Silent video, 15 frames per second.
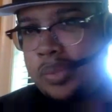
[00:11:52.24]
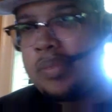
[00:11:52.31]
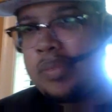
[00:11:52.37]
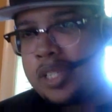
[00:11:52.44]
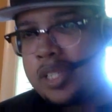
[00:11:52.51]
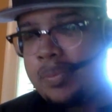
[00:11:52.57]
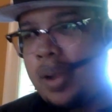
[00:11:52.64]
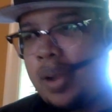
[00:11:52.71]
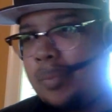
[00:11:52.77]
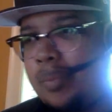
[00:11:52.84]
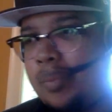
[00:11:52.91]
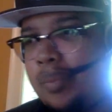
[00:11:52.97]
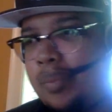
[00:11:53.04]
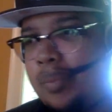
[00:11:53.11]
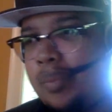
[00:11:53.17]
much my
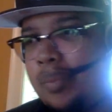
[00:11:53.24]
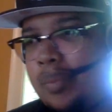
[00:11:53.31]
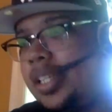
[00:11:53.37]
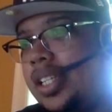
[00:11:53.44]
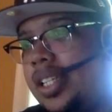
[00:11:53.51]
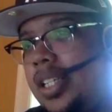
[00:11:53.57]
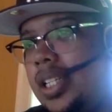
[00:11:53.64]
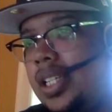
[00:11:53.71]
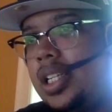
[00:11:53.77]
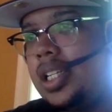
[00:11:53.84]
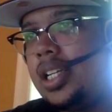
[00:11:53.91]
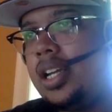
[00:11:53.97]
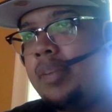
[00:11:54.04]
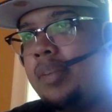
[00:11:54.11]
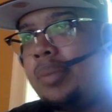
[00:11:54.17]
immediate family.
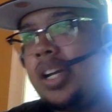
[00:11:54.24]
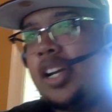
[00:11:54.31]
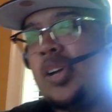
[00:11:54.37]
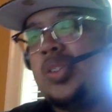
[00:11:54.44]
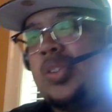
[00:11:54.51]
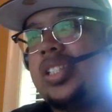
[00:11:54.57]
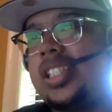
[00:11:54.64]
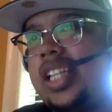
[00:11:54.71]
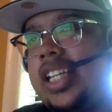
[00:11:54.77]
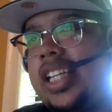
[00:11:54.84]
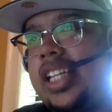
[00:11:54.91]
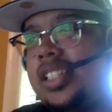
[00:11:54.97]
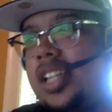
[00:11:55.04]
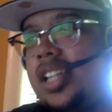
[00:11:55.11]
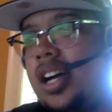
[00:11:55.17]
But in
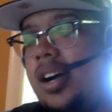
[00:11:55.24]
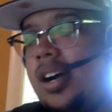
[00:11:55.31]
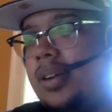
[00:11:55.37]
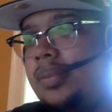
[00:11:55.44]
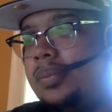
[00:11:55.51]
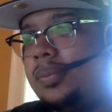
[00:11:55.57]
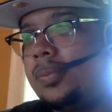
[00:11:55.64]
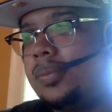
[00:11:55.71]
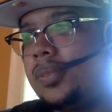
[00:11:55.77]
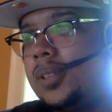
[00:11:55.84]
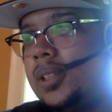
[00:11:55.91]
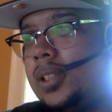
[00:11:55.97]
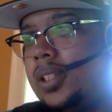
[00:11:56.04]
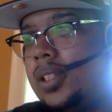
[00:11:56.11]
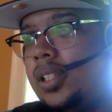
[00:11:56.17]
06, um,
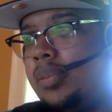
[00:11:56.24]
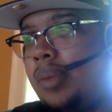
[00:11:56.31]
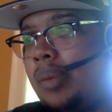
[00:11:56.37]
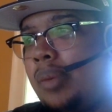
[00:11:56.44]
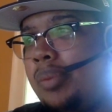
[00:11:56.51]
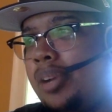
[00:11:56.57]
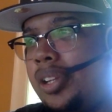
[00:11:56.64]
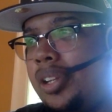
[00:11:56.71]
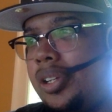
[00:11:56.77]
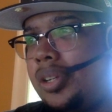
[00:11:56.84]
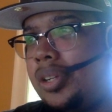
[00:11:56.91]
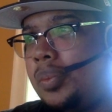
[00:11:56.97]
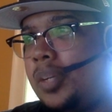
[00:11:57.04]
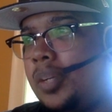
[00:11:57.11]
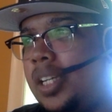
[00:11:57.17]
my brother
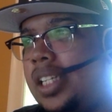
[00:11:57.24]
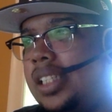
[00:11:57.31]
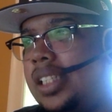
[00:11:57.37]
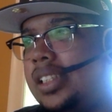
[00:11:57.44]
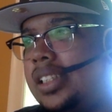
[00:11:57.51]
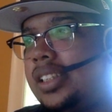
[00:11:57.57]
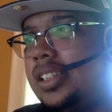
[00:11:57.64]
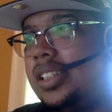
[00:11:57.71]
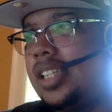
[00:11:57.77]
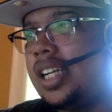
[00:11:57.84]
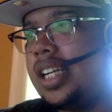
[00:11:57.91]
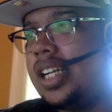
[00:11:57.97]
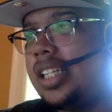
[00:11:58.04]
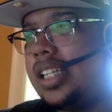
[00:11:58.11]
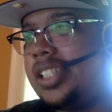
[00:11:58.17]
was
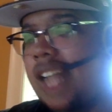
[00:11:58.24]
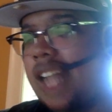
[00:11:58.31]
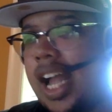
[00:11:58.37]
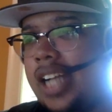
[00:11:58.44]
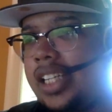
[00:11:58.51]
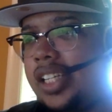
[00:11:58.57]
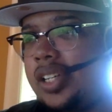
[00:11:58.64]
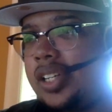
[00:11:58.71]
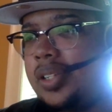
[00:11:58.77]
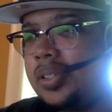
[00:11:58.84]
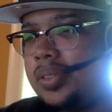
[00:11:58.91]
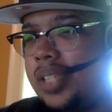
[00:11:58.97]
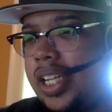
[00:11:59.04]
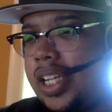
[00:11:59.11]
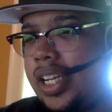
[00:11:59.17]
uh, shot and killed
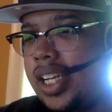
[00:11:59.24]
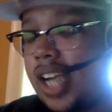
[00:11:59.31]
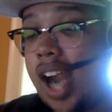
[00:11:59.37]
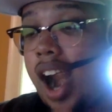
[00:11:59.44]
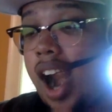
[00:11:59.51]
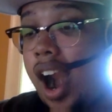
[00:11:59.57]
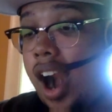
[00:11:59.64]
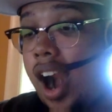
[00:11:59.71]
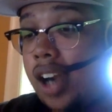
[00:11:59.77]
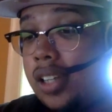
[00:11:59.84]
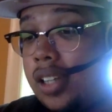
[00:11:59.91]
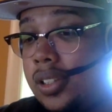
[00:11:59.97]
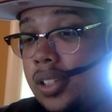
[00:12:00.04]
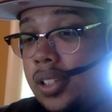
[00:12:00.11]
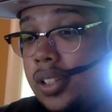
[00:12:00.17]
in a car
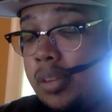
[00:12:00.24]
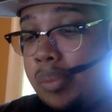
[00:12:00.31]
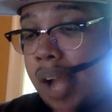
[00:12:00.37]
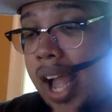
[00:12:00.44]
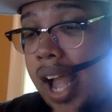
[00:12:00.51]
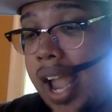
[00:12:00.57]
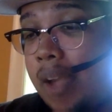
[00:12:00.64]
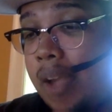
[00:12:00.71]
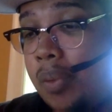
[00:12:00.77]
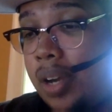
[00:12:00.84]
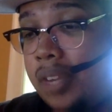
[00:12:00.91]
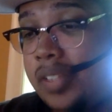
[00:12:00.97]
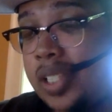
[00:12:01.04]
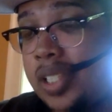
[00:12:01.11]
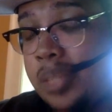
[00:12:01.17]
by one of
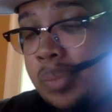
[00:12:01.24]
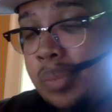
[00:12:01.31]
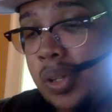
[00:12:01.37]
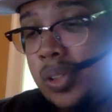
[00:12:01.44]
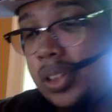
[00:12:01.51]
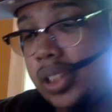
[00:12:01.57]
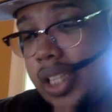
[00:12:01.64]
his supposedly